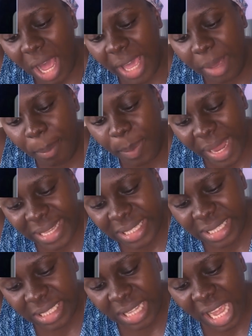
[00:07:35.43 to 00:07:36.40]
are a
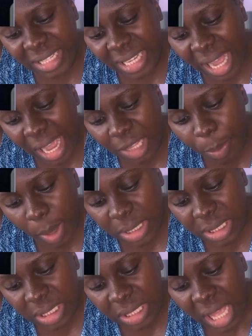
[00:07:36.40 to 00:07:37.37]
blessing and a kind
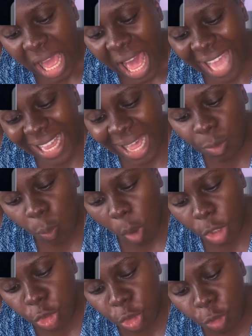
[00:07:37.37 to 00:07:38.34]
person. I can
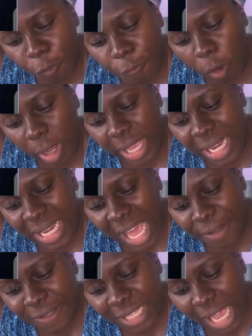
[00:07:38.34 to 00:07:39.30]
watch you for a
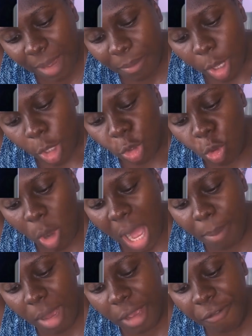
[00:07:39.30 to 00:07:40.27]
lifetime. You
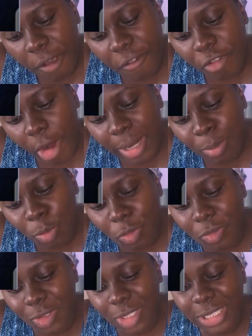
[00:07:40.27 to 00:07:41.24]
are my favorite
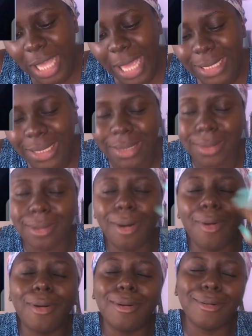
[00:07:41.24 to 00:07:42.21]
movie. Nengi.
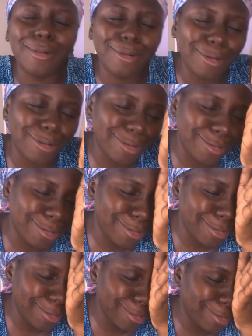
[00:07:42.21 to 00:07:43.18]

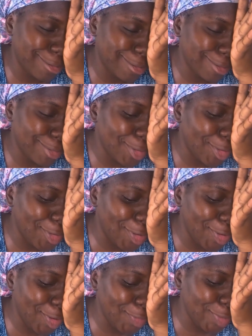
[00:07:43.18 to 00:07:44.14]
Oh,
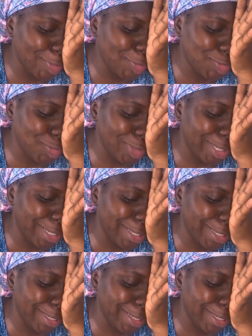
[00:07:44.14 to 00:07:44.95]
no, be sweet.